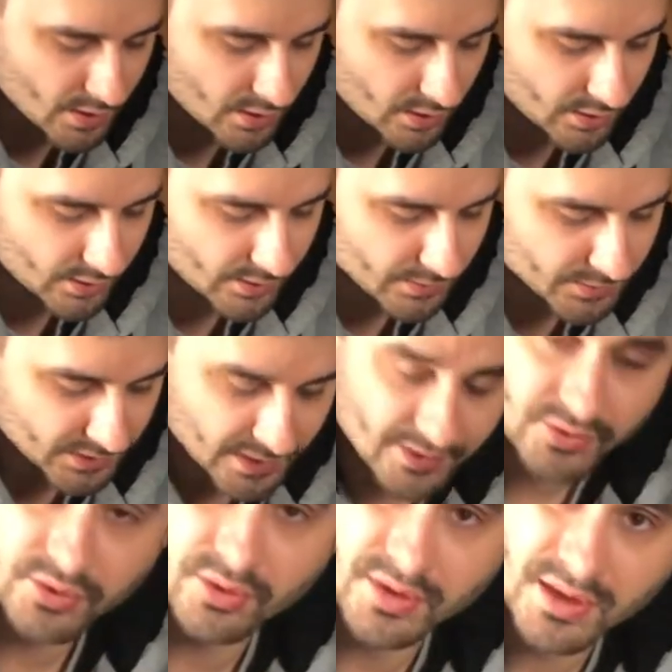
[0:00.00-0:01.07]
I'm gonna
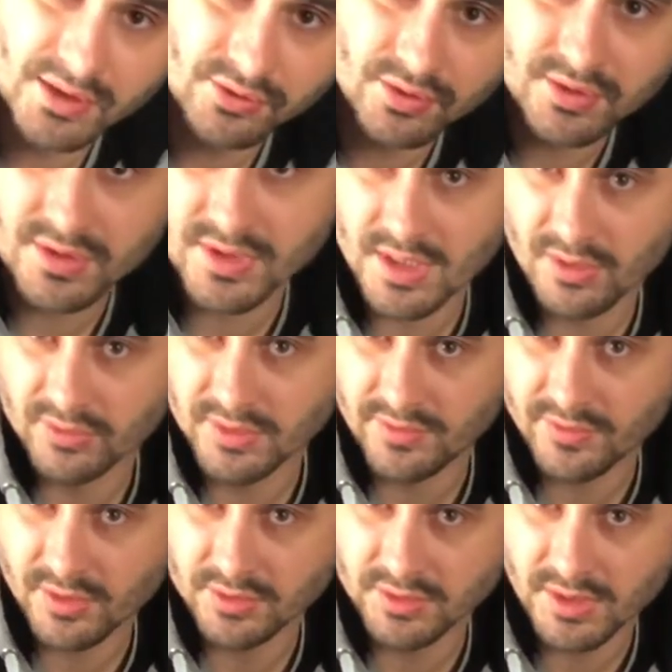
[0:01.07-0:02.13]
have to look into it, see how
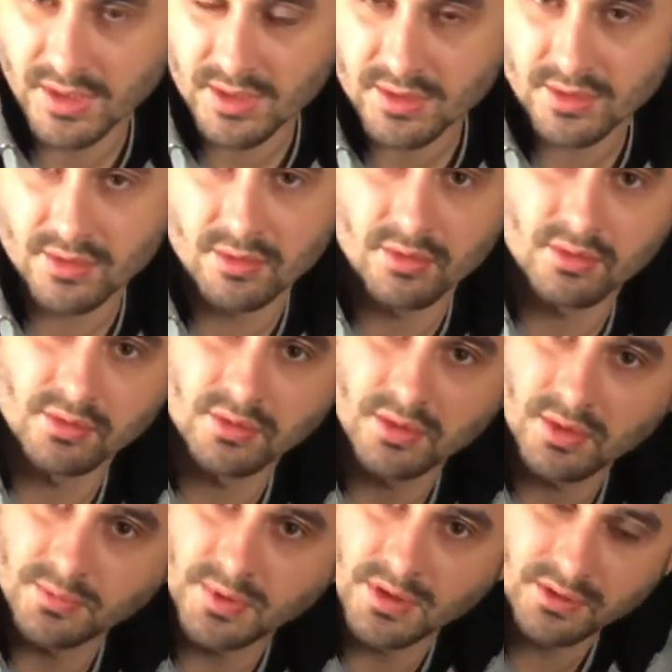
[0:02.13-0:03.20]
difficult it is.
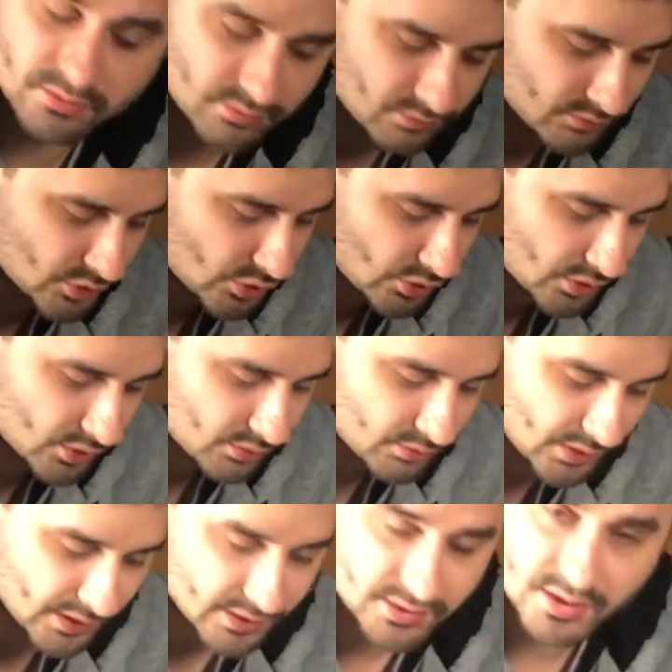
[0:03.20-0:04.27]
I'm not
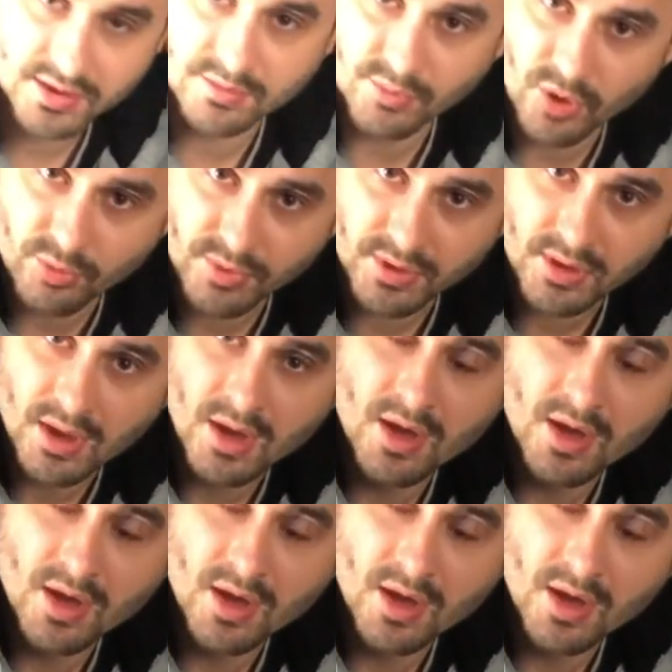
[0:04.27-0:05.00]
sure at this moment,